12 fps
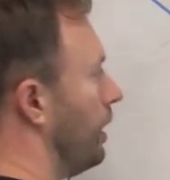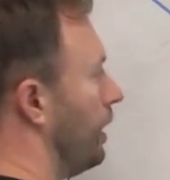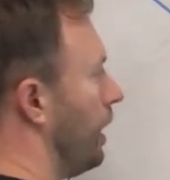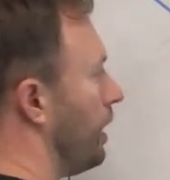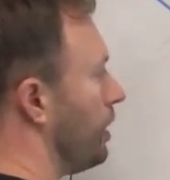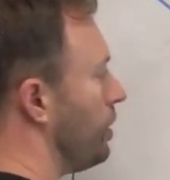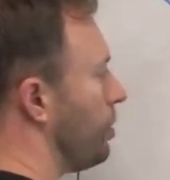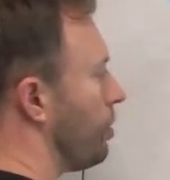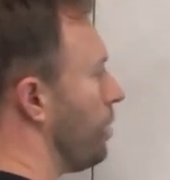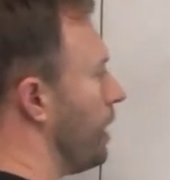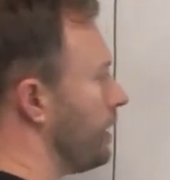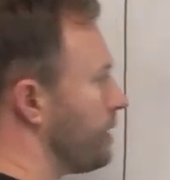and you
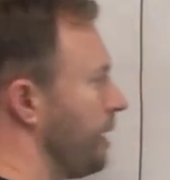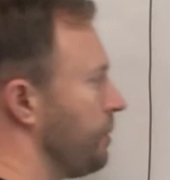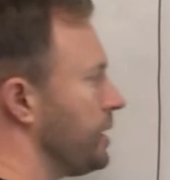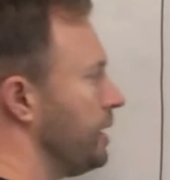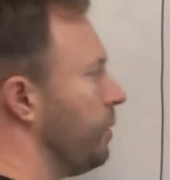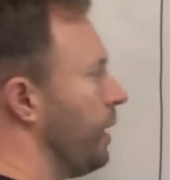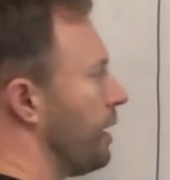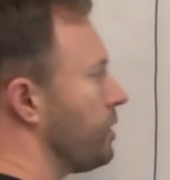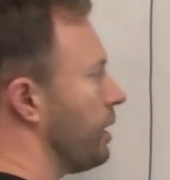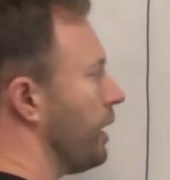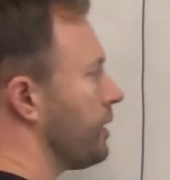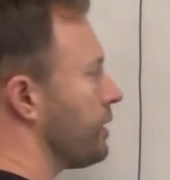create a subsidy wedge
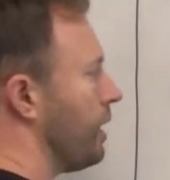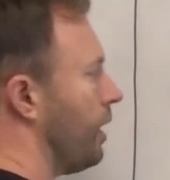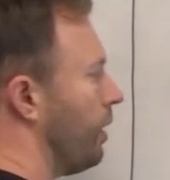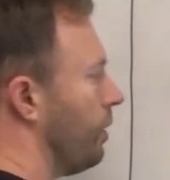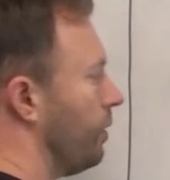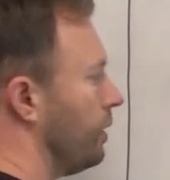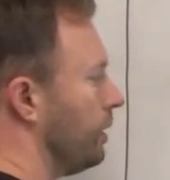like so,